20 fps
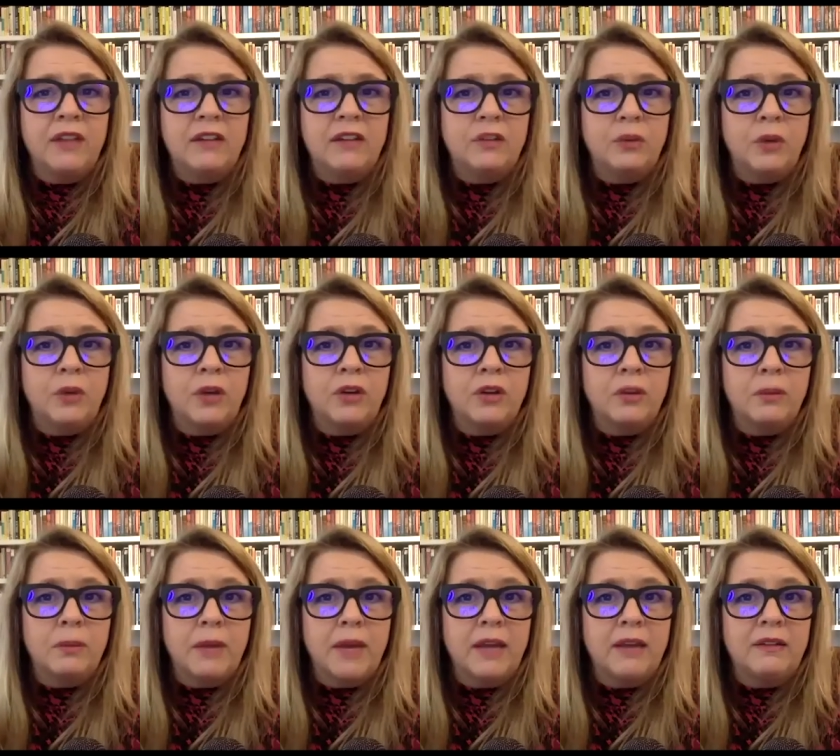thrown under the
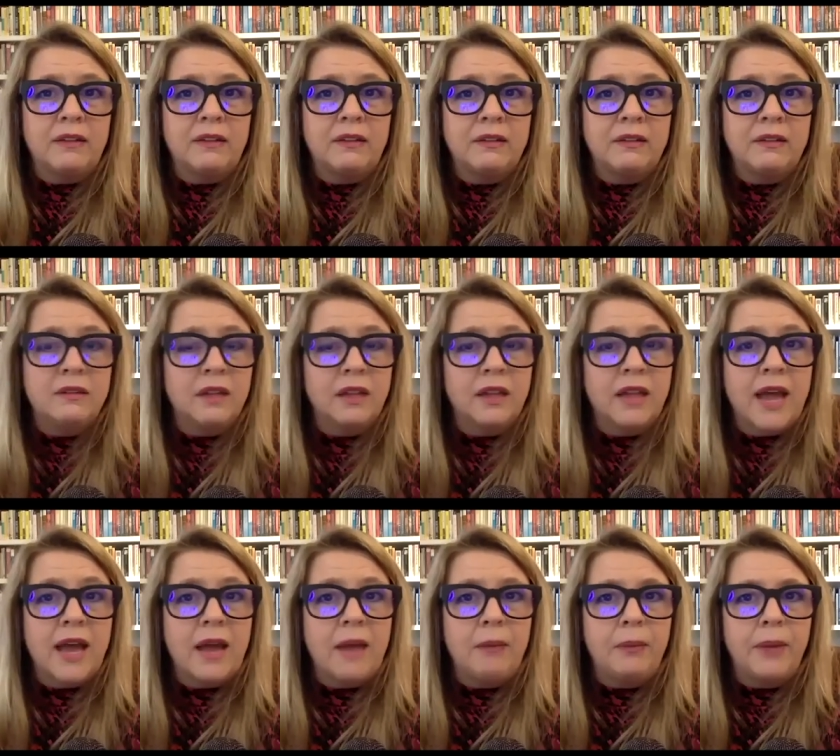bus a
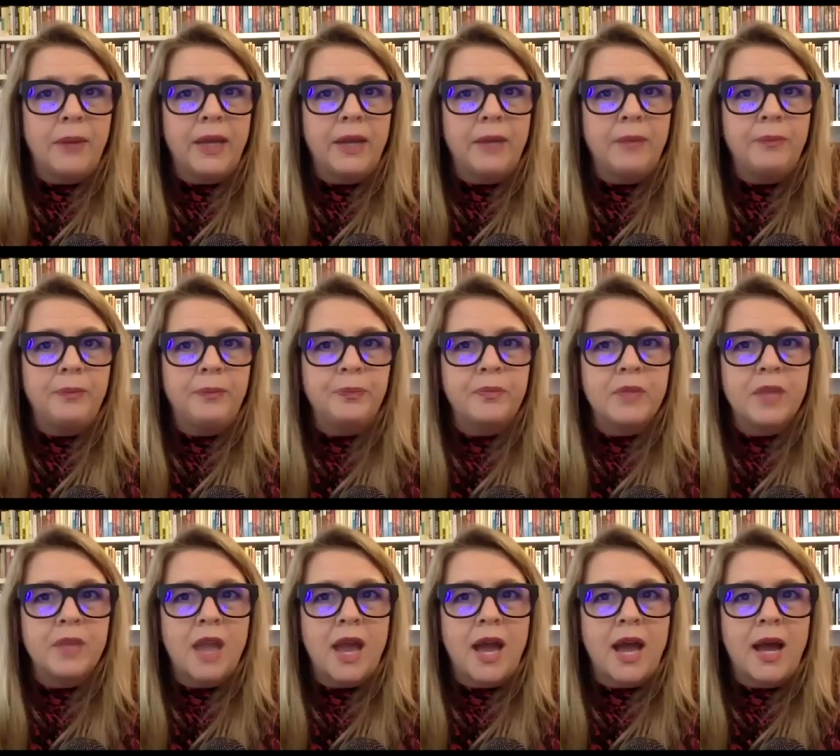lot, but
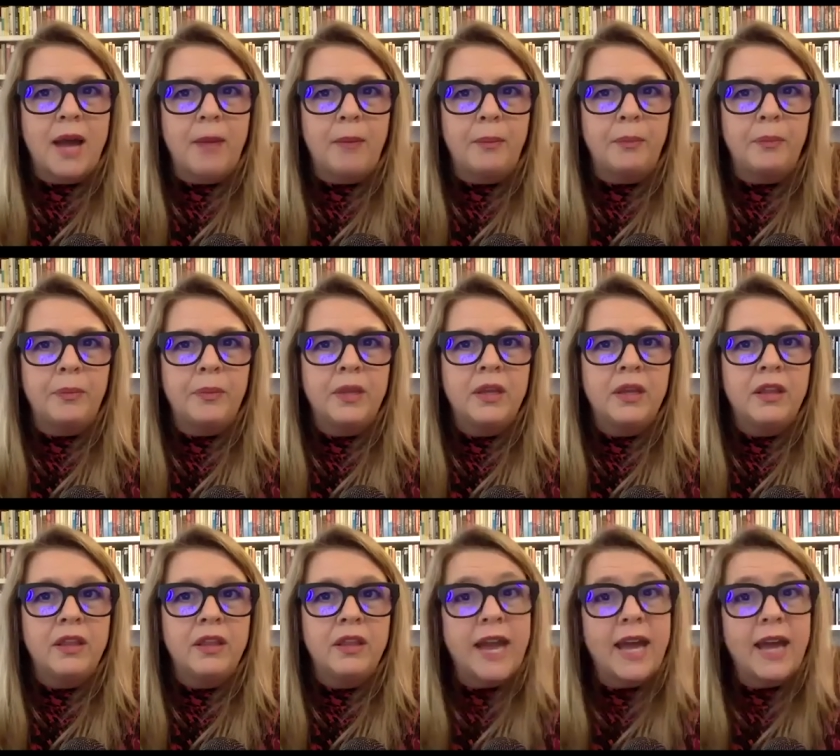um,
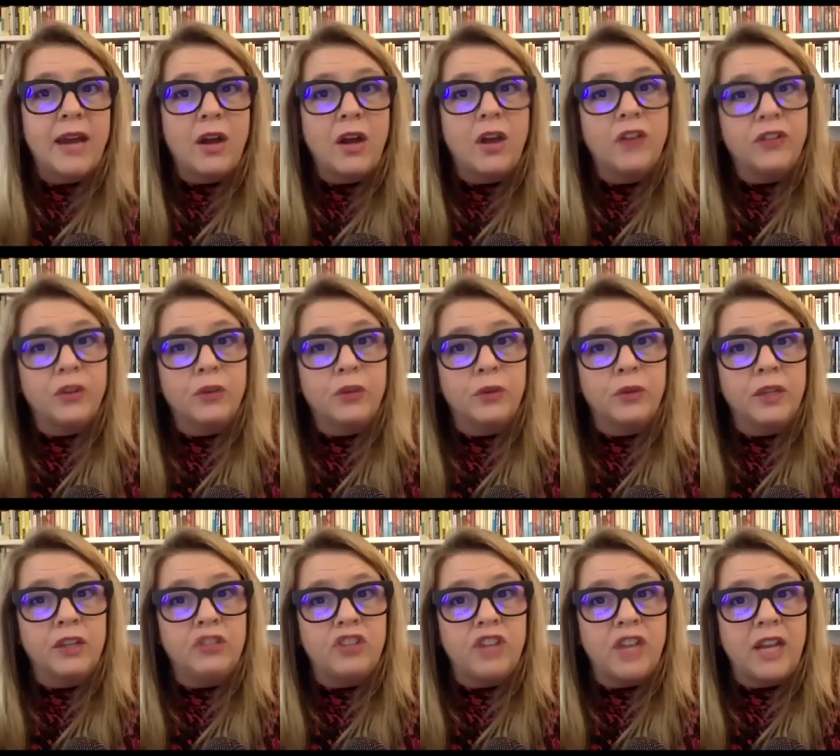that also
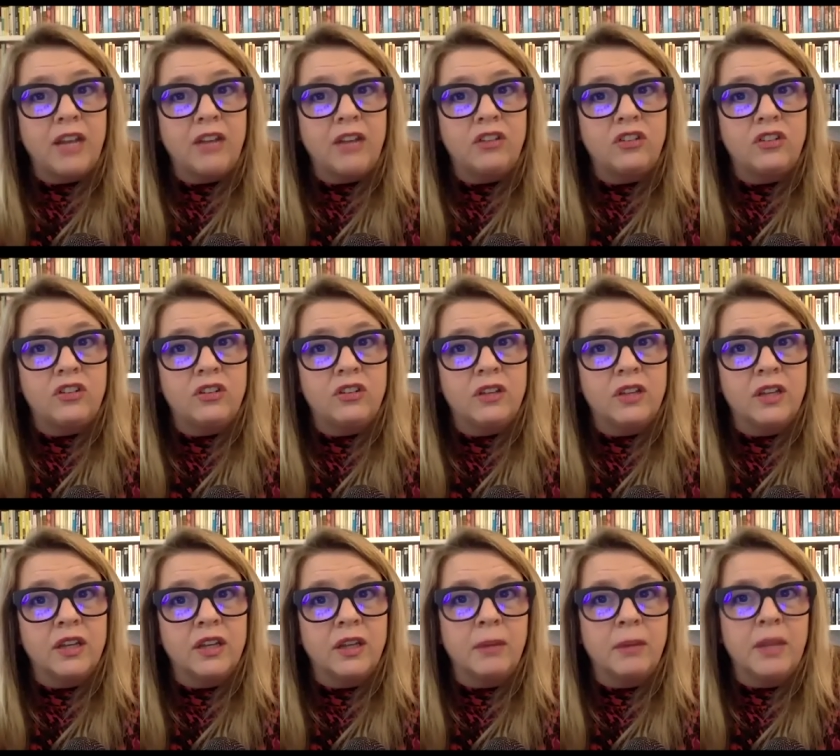really changed
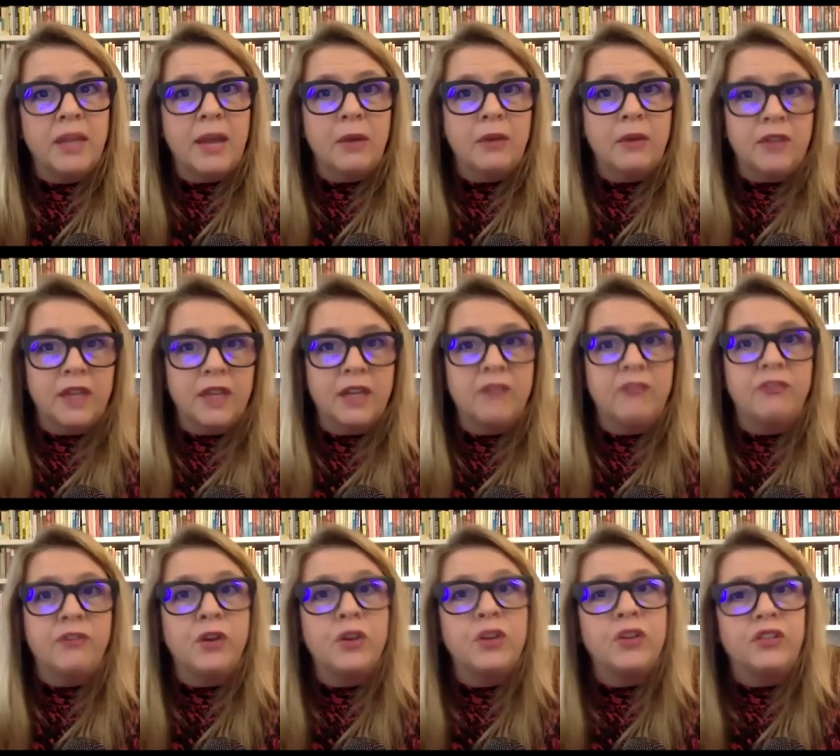the, I mean, that was like a
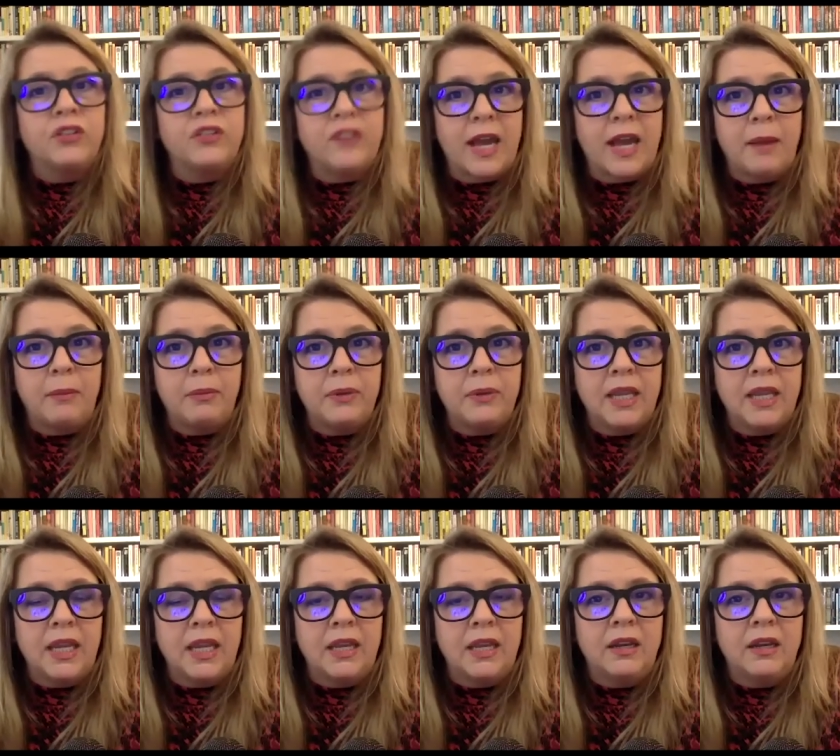further step
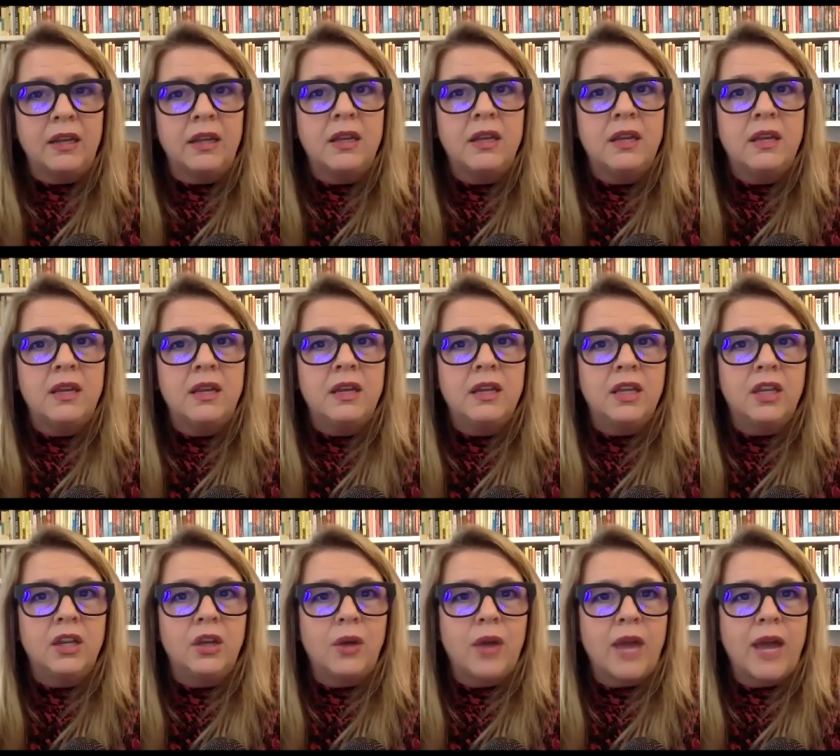in,
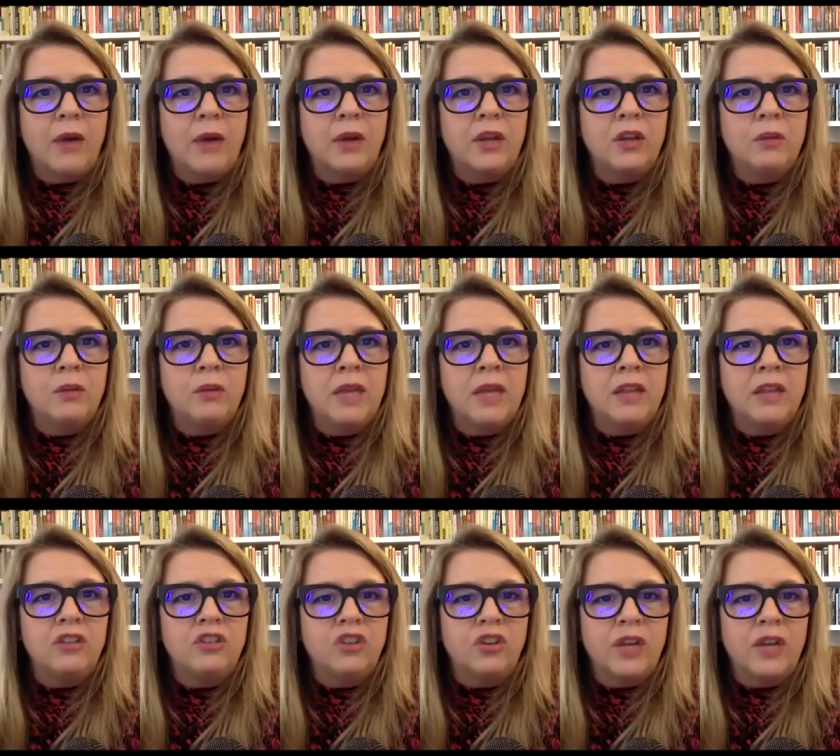you know, how can you make
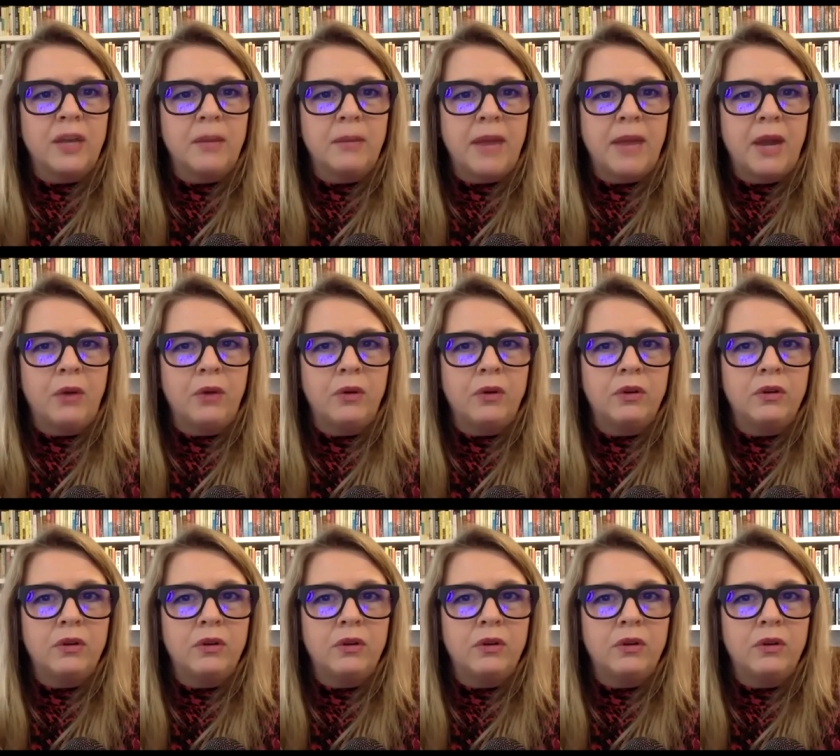the journey about,